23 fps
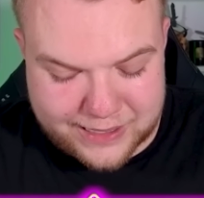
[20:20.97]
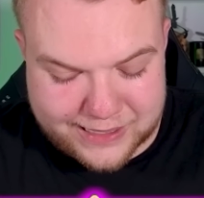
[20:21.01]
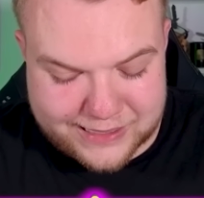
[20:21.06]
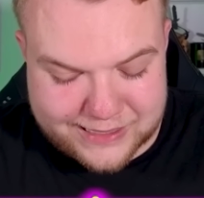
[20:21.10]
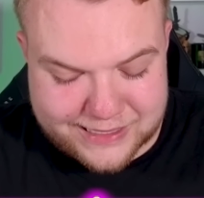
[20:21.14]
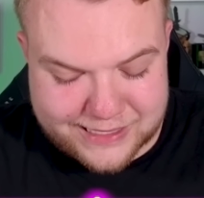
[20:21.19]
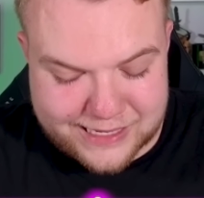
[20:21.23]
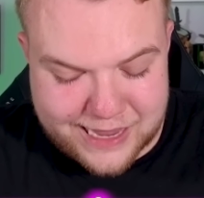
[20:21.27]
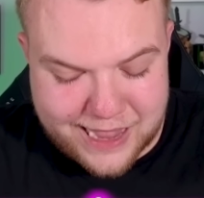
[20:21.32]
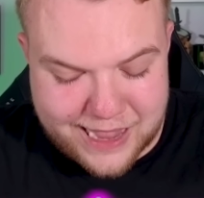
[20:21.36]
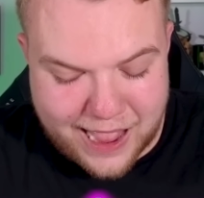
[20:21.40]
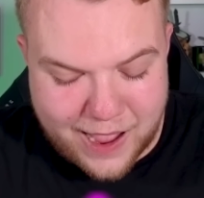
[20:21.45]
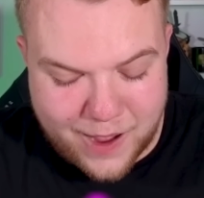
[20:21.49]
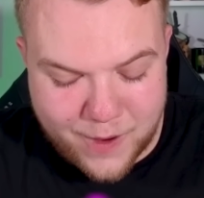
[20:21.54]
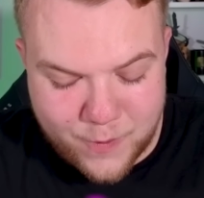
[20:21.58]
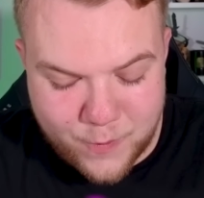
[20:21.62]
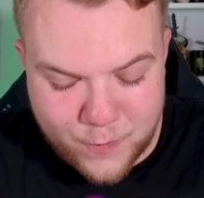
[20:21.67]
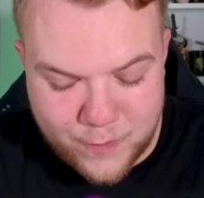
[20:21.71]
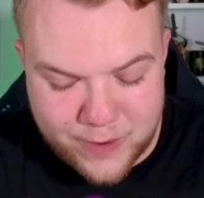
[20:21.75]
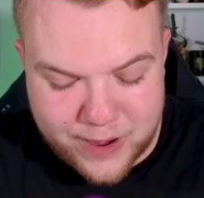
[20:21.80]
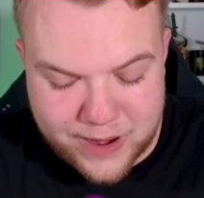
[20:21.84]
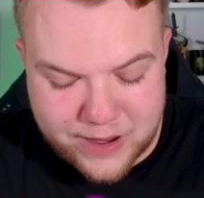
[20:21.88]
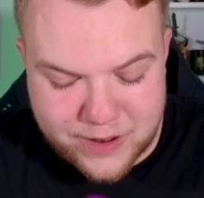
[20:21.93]
Let's see
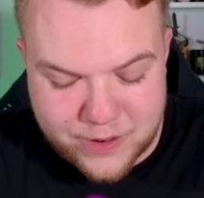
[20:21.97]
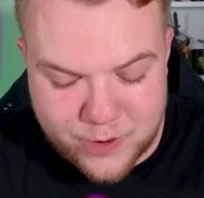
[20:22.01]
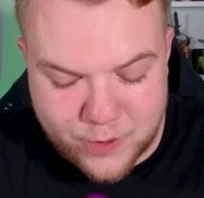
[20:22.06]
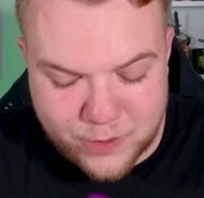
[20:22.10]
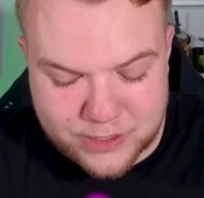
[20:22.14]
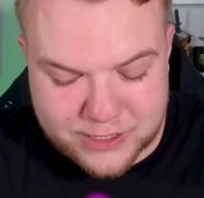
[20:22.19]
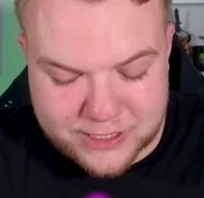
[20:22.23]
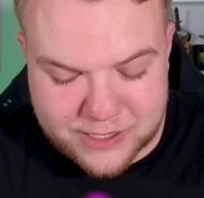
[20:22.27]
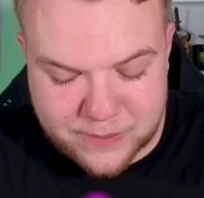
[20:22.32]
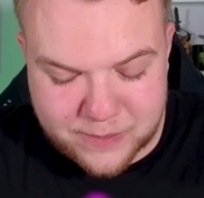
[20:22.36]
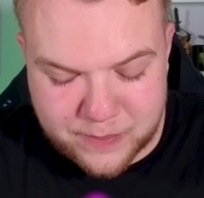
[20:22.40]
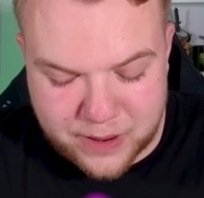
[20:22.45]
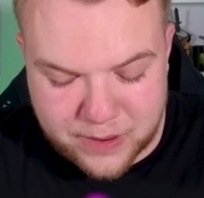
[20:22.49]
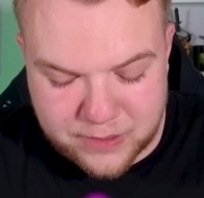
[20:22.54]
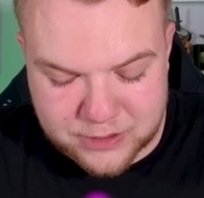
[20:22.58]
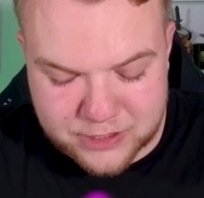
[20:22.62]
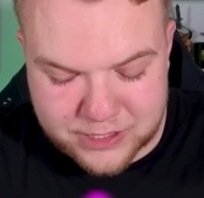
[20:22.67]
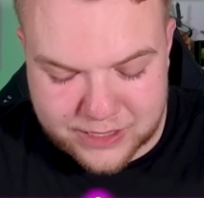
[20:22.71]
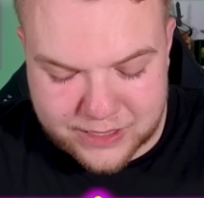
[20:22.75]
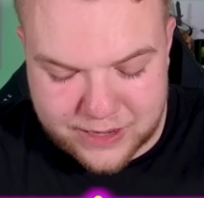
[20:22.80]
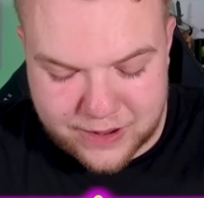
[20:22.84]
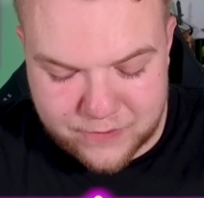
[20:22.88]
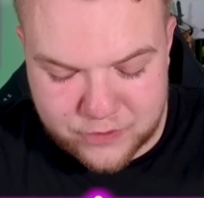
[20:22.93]
how we notice the baby
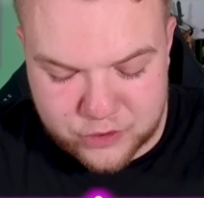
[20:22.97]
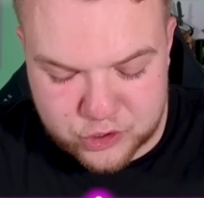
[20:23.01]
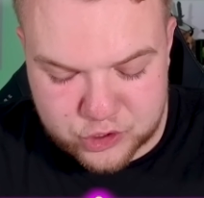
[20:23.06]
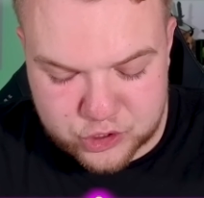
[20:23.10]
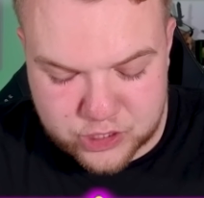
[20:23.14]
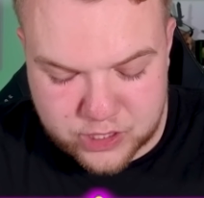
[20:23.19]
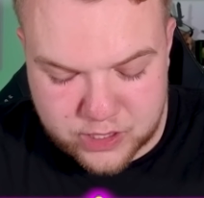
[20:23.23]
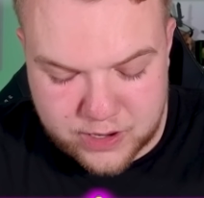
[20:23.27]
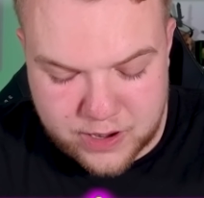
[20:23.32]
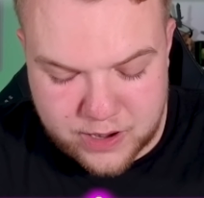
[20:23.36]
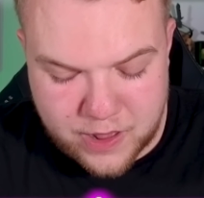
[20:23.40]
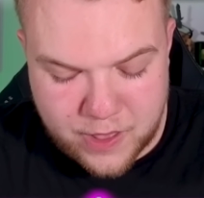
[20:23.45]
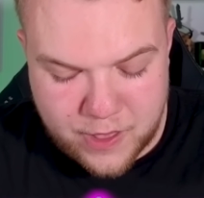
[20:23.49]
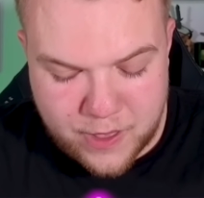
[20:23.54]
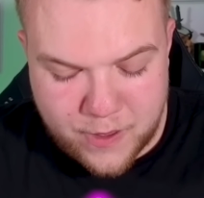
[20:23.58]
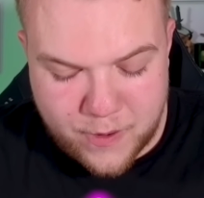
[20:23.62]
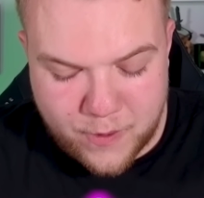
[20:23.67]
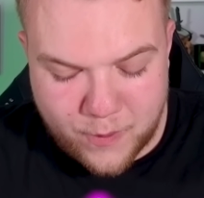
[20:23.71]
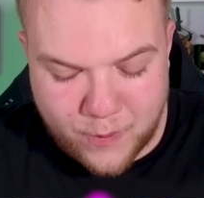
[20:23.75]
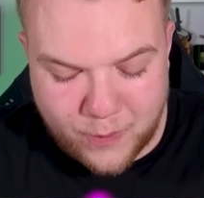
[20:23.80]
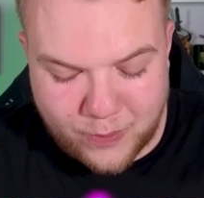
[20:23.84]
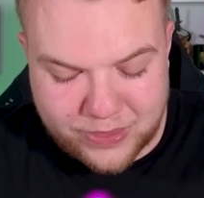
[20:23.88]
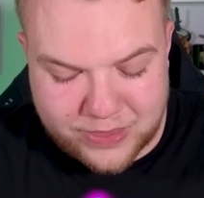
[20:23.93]
dragon evolution
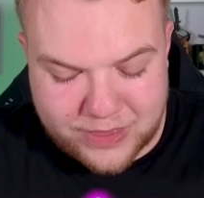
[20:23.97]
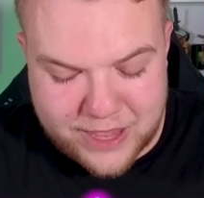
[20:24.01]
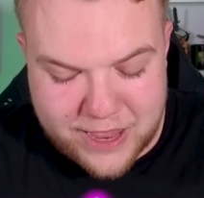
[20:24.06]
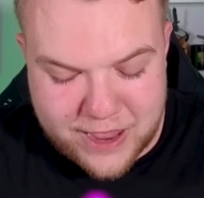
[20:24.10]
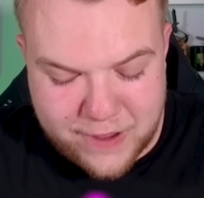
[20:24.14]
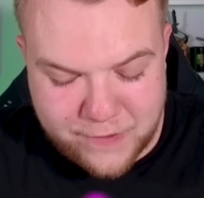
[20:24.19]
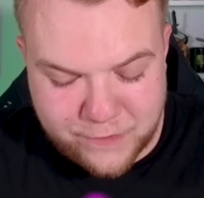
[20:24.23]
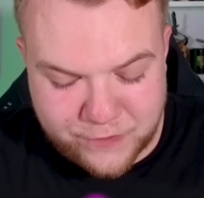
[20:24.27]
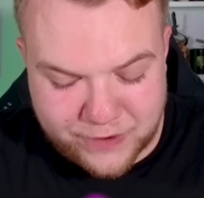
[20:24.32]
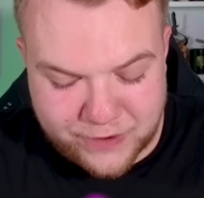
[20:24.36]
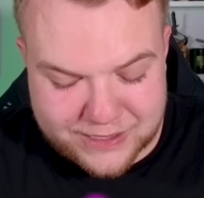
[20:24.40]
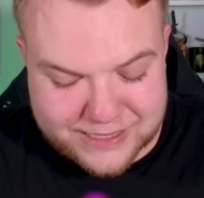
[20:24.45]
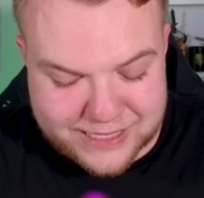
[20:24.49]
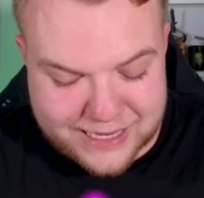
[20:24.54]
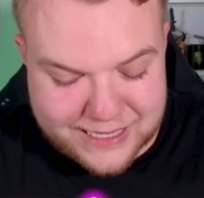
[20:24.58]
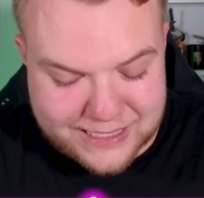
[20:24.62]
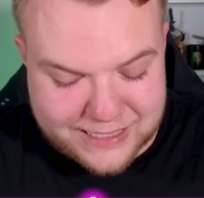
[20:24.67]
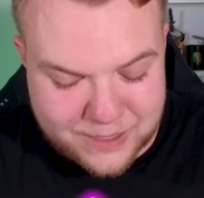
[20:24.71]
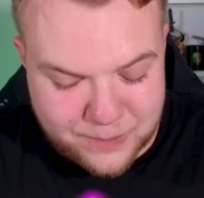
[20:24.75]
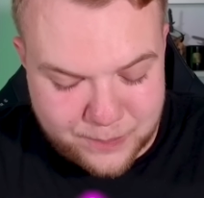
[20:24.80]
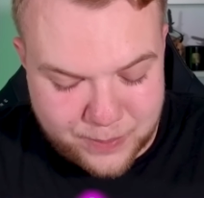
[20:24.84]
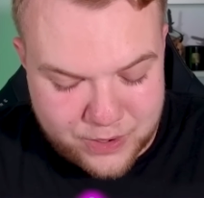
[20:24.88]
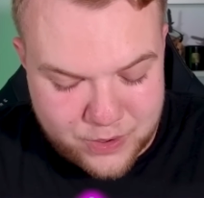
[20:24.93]
on defense.
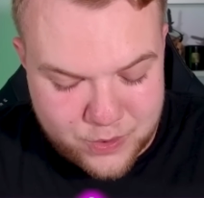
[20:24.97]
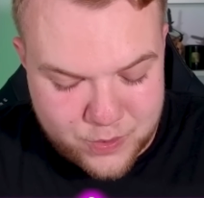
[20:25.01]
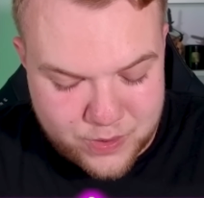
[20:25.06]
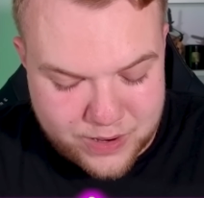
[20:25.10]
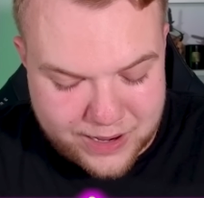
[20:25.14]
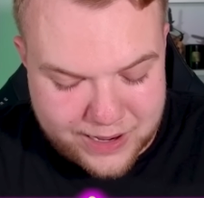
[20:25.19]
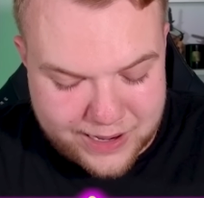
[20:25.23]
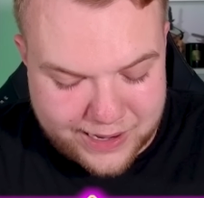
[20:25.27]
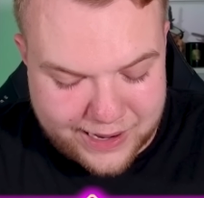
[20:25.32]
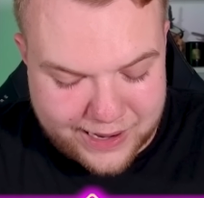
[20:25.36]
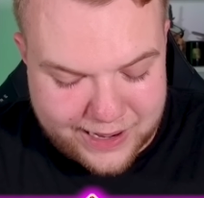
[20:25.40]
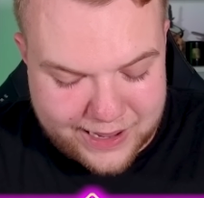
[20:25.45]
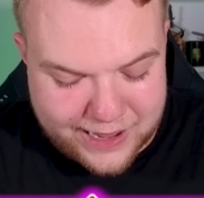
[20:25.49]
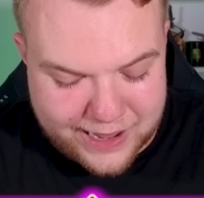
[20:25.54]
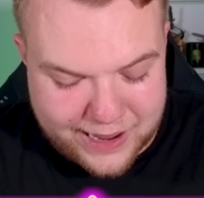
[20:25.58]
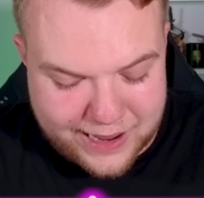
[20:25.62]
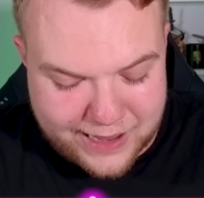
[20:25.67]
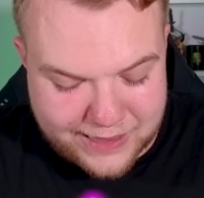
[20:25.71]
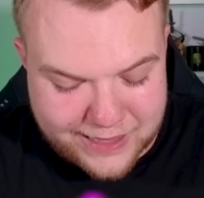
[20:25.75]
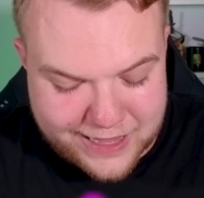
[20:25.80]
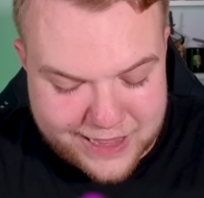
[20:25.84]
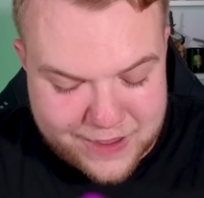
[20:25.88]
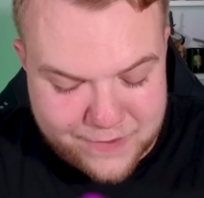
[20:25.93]
Is the balloon gonna get a
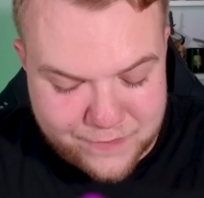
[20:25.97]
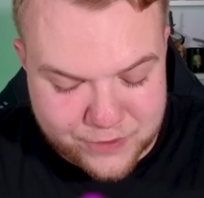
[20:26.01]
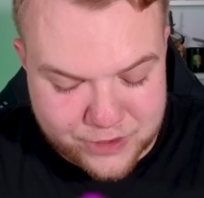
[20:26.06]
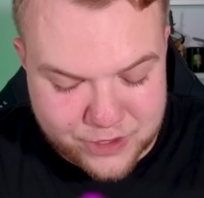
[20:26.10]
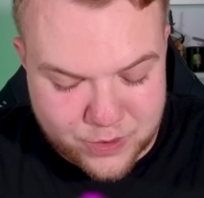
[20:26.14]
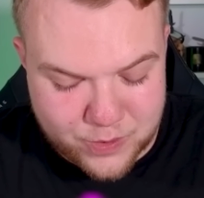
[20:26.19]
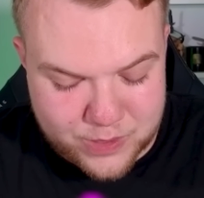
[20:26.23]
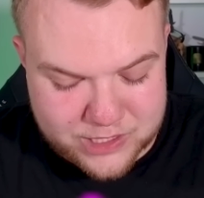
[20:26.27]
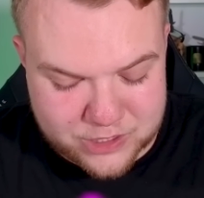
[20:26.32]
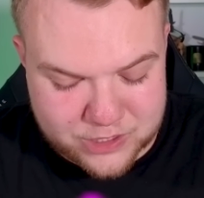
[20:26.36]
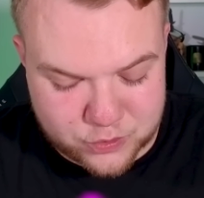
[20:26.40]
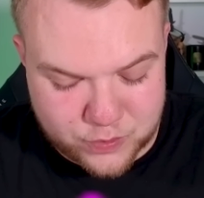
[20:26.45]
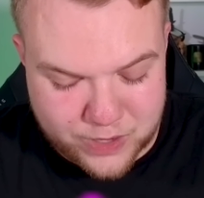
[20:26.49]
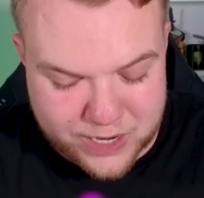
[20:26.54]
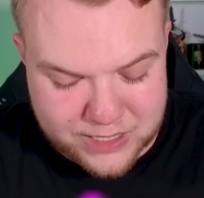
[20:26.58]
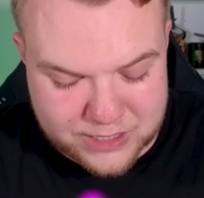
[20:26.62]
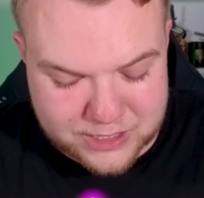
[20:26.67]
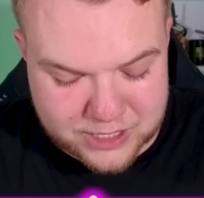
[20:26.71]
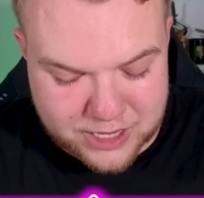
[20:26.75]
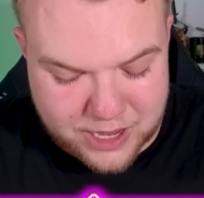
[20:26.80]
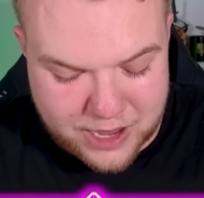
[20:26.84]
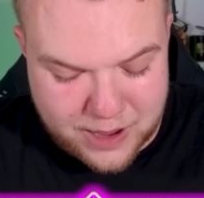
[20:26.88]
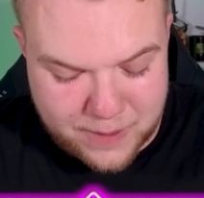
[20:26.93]
hit even though it's
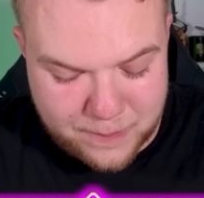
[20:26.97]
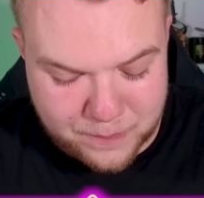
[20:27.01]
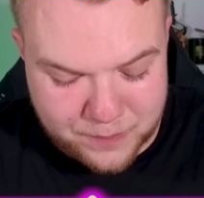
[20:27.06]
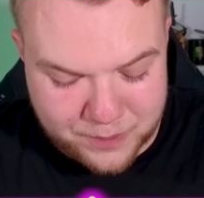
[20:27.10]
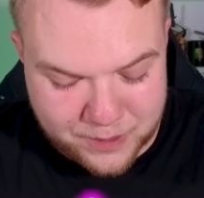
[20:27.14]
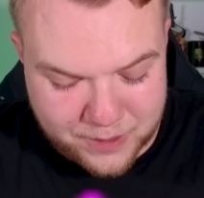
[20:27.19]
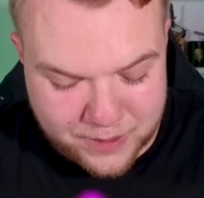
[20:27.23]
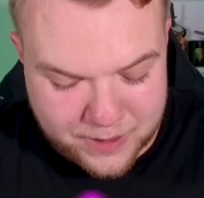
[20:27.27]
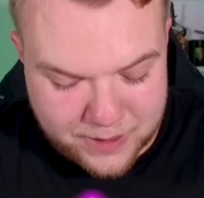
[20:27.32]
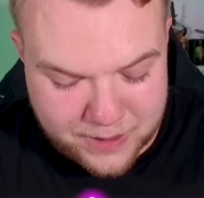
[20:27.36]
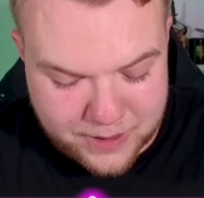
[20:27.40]
raged up?